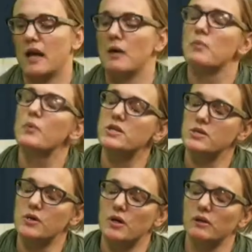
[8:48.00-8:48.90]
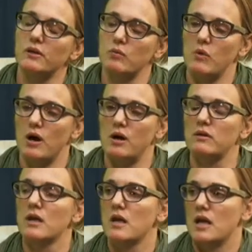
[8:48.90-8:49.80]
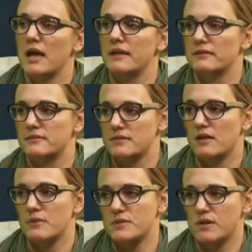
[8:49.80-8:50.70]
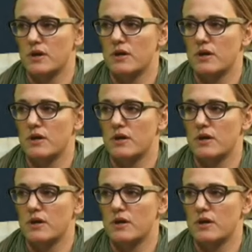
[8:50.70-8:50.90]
I mean, we took a little while, and so that was